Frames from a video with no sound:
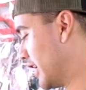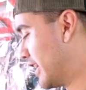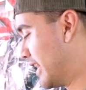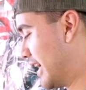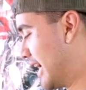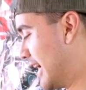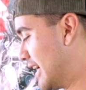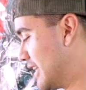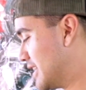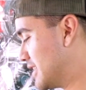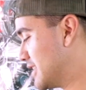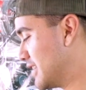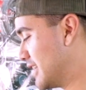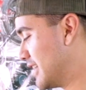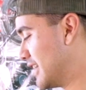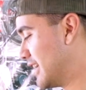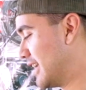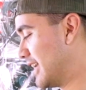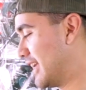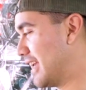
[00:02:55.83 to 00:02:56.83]
that
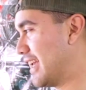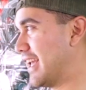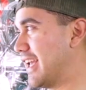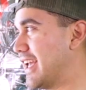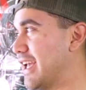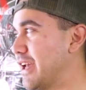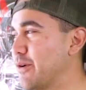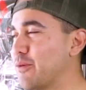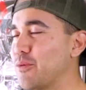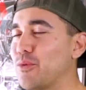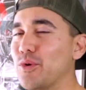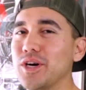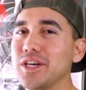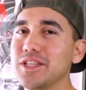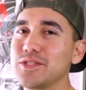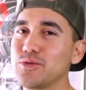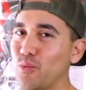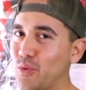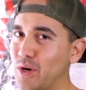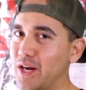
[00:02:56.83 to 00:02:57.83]
it
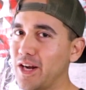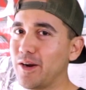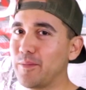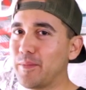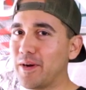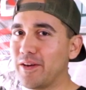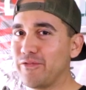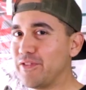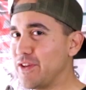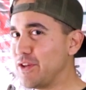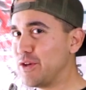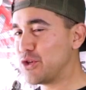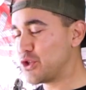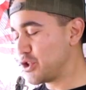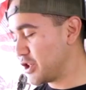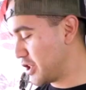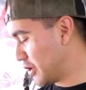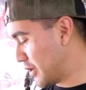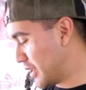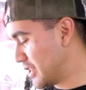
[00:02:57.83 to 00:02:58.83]
was where my feet
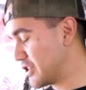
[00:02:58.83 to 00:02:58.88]
usually go.